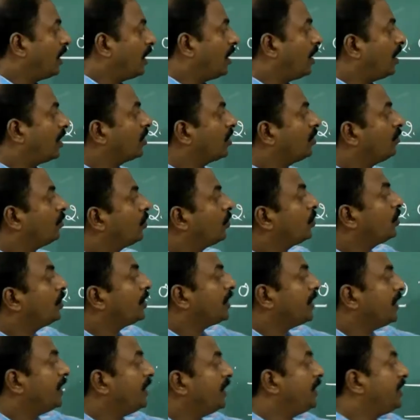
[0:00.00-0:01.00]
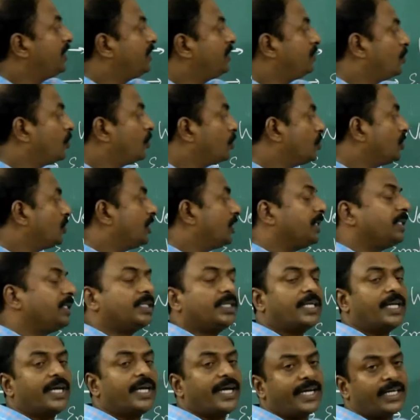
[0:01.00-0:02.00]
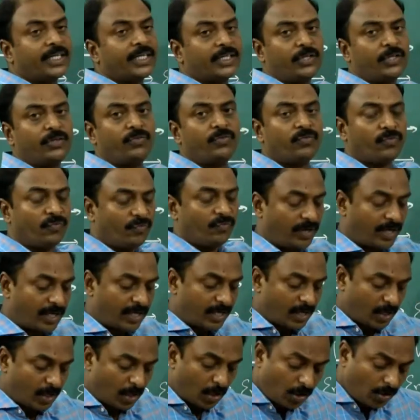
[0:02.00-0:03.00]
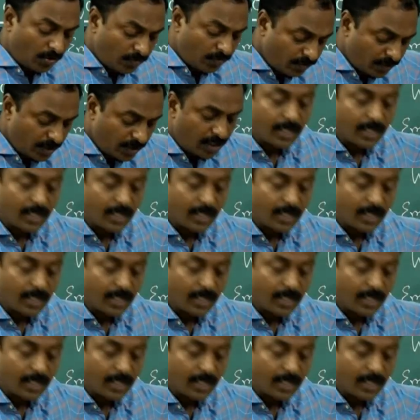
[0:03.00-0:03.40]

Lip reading: or most interactive way of